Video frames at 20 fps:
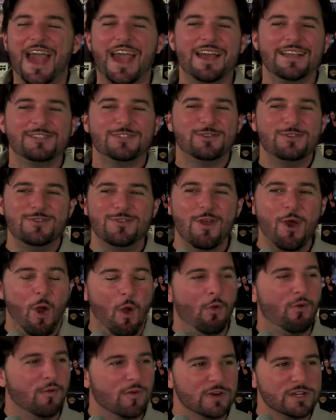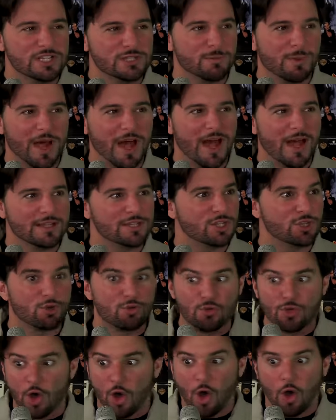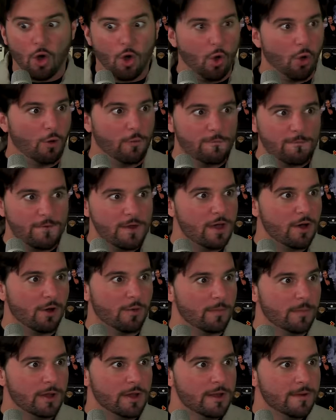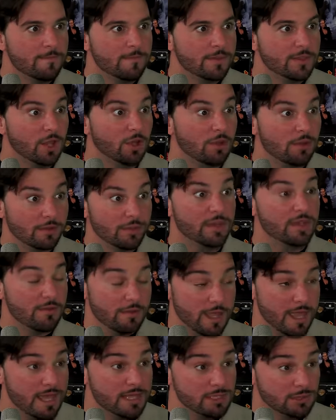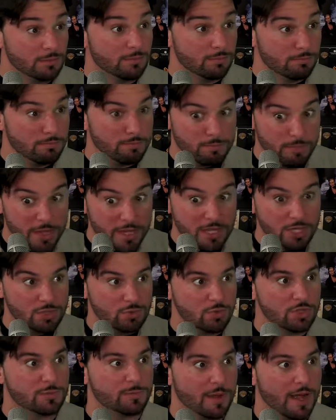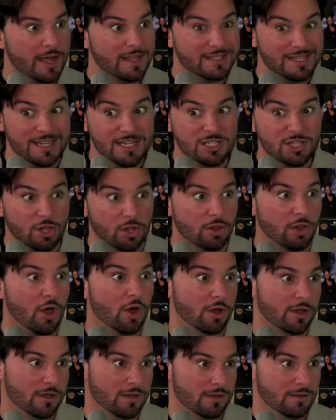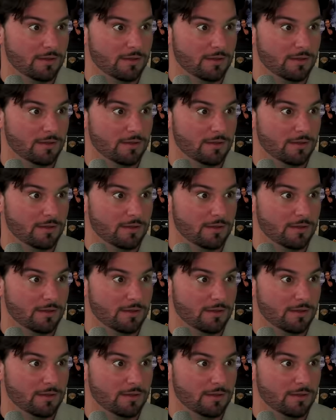has no response through the whole film. His biggest response is the look.